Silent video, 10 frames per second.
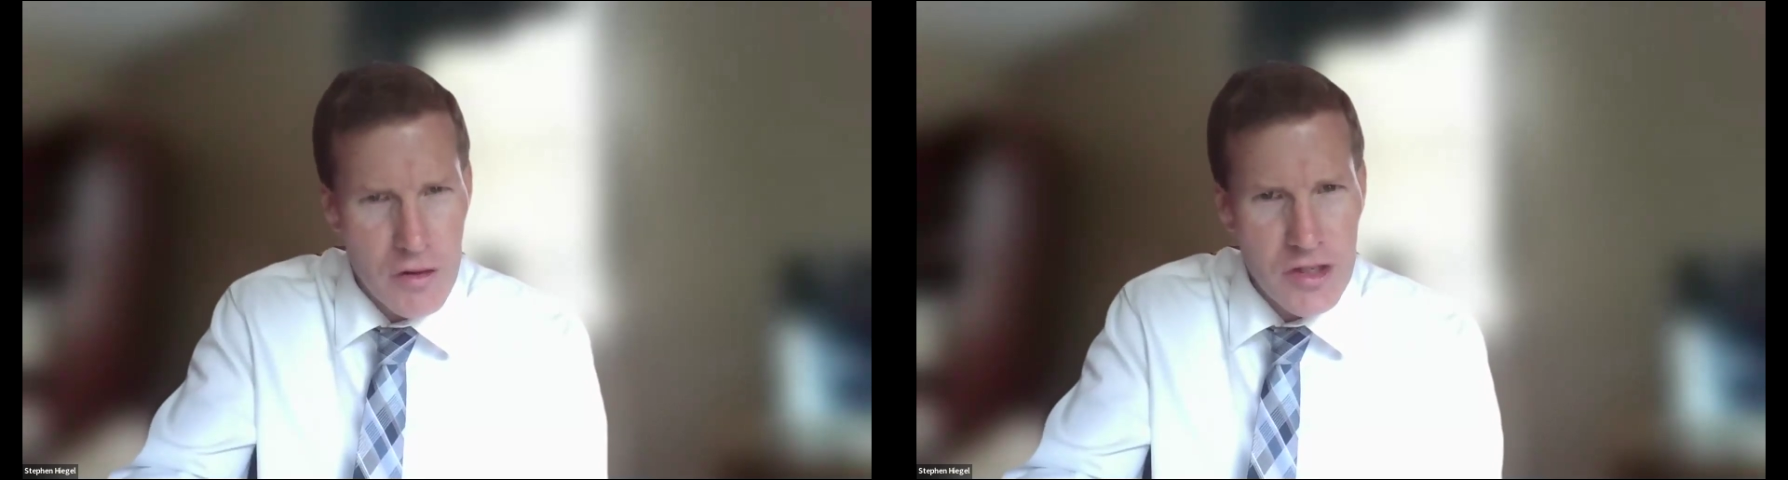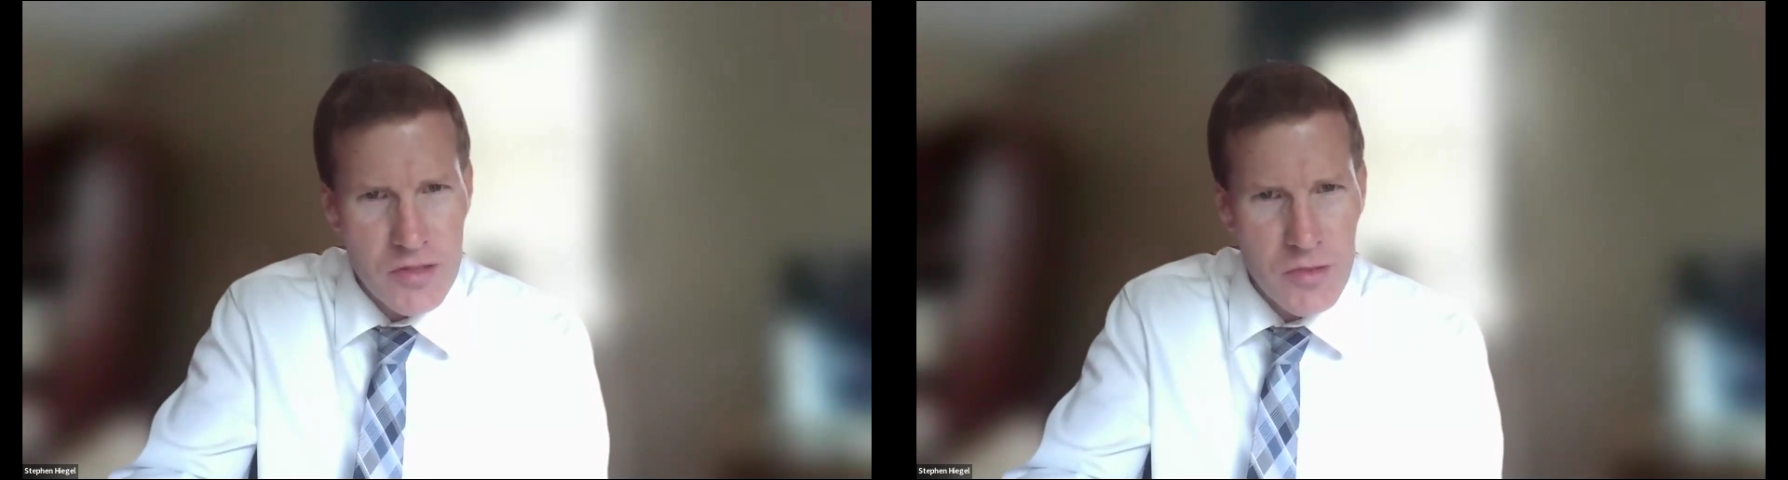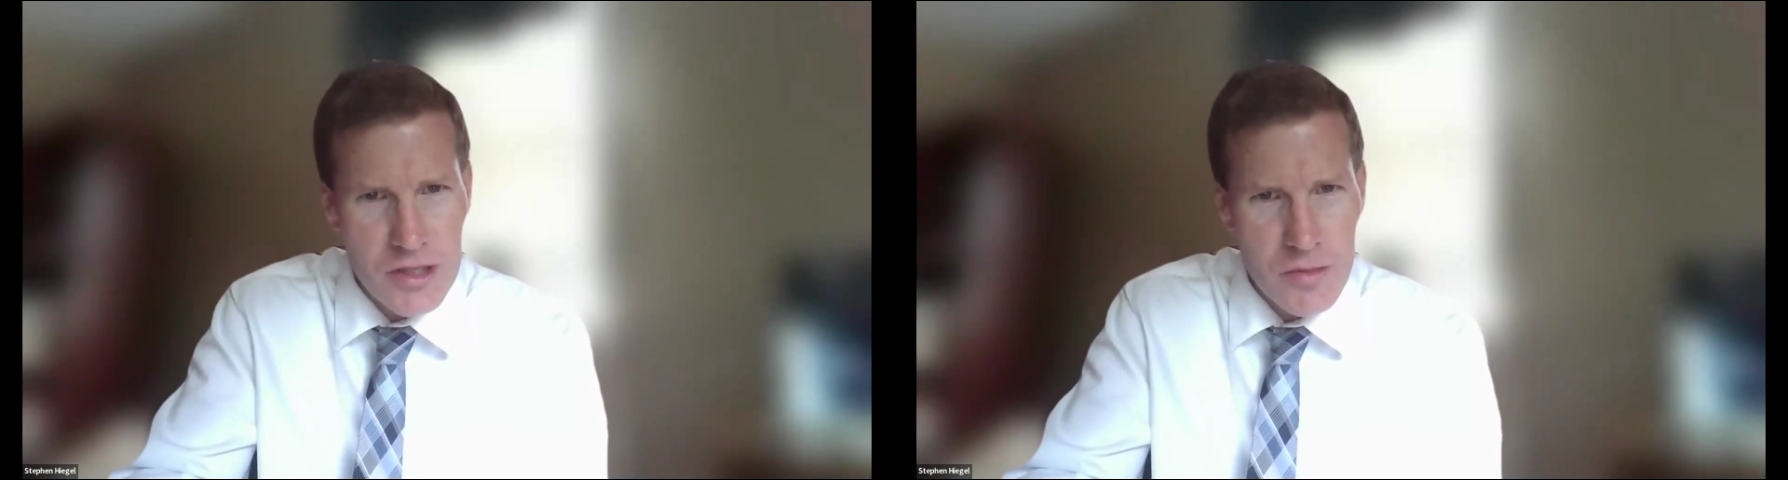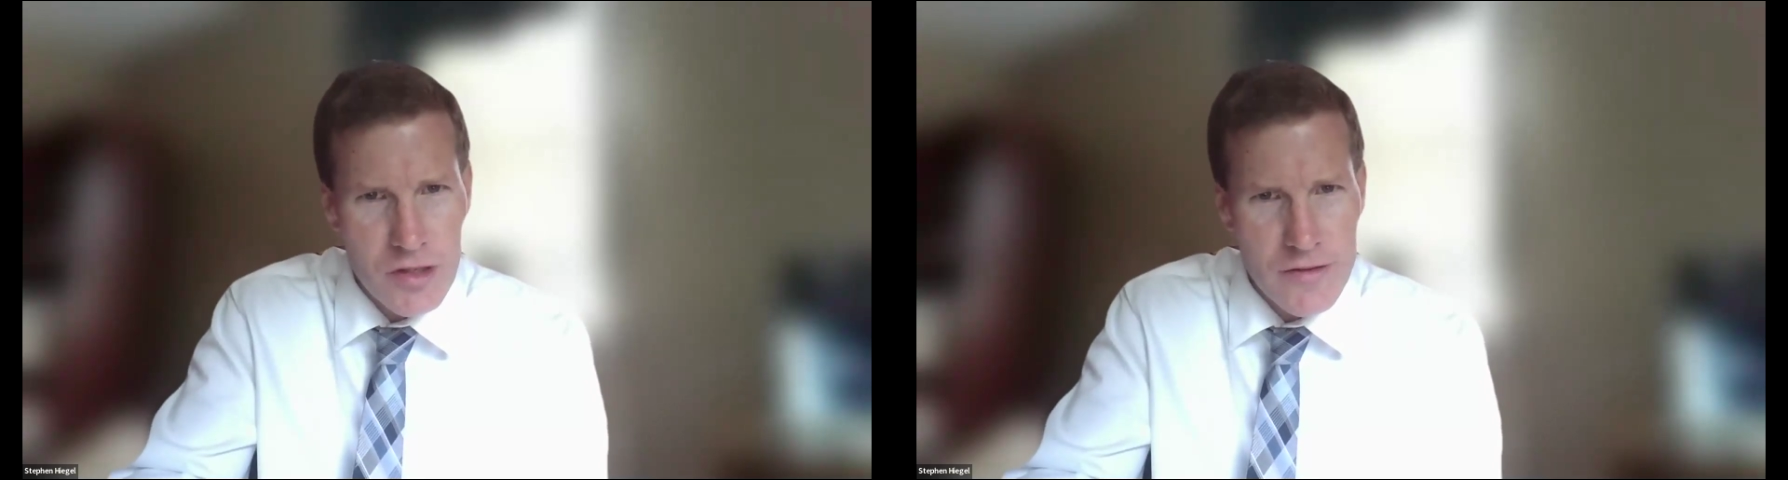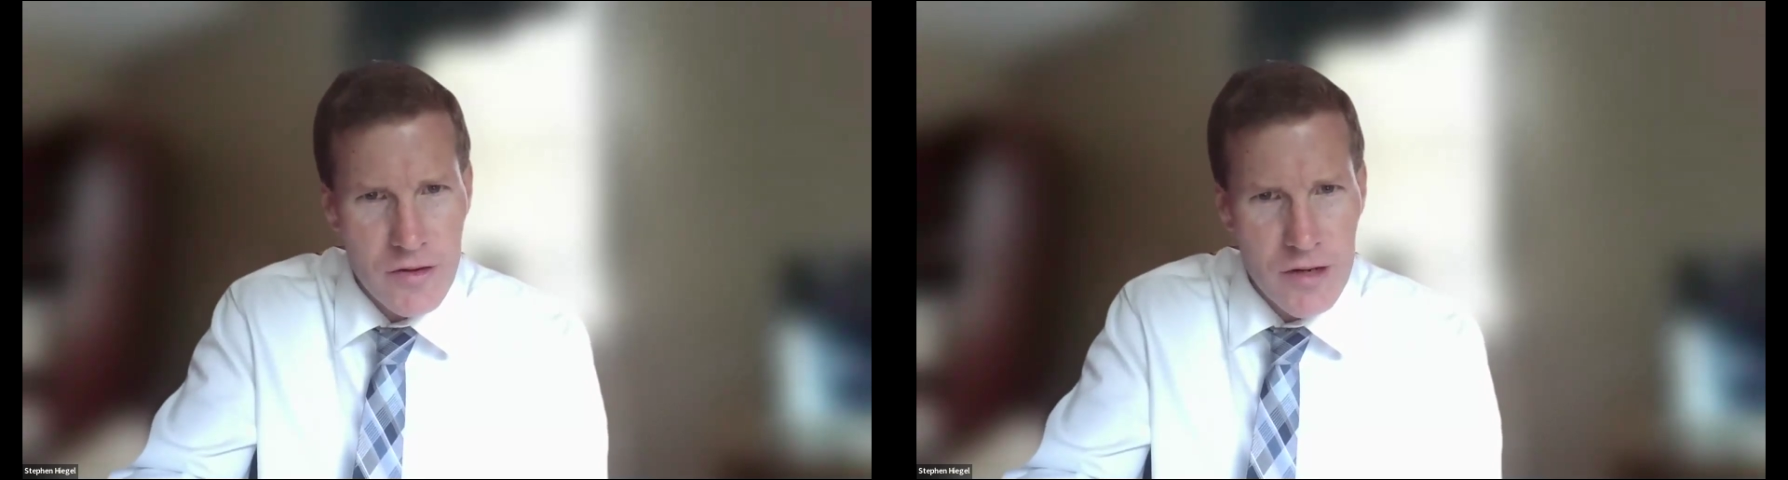Owings Mills, I
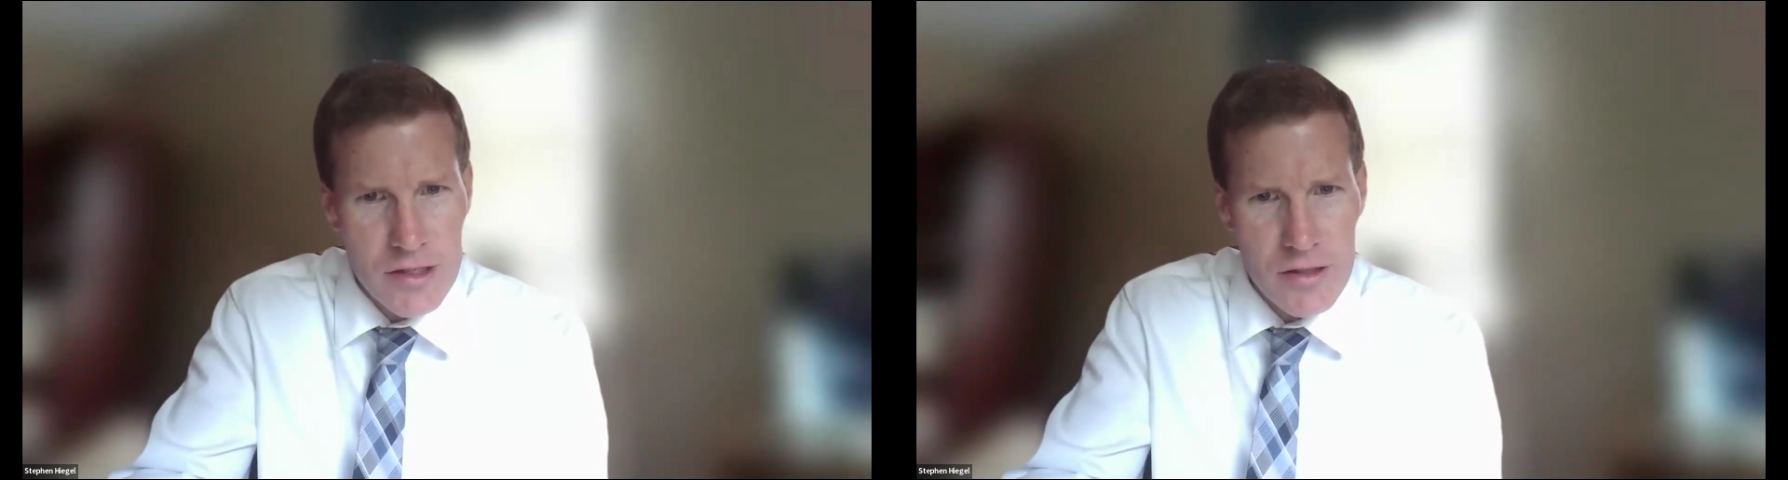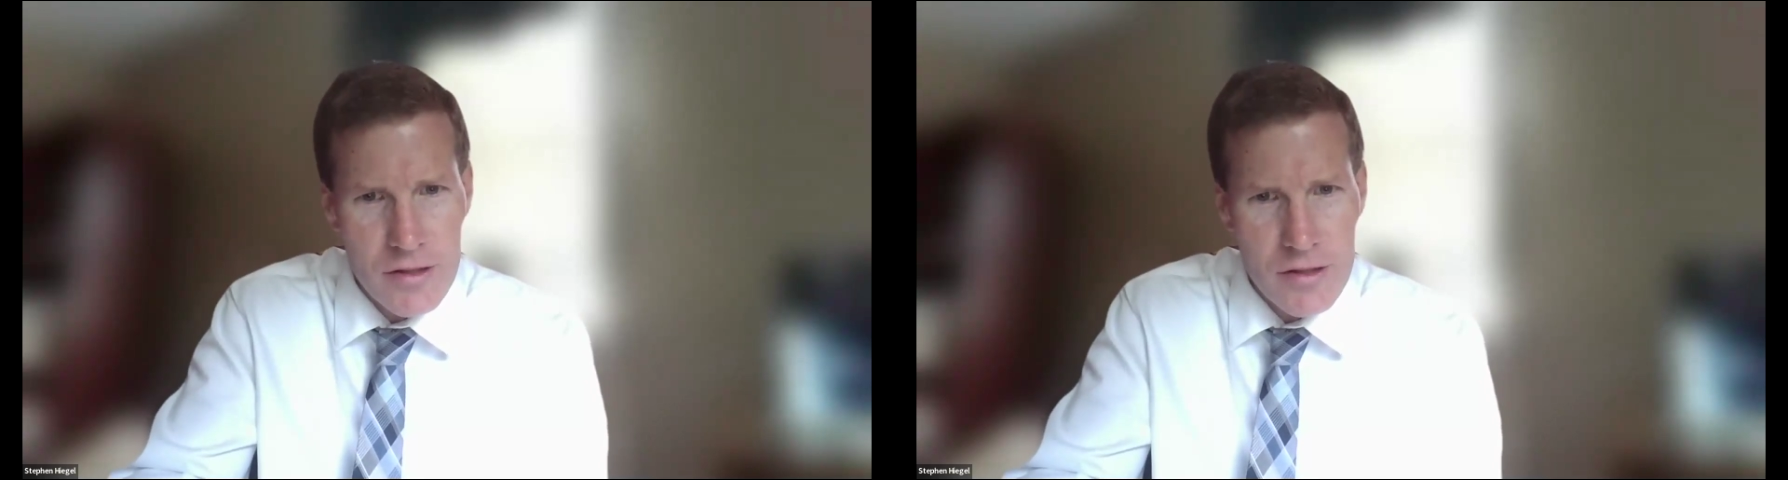believe. Correct?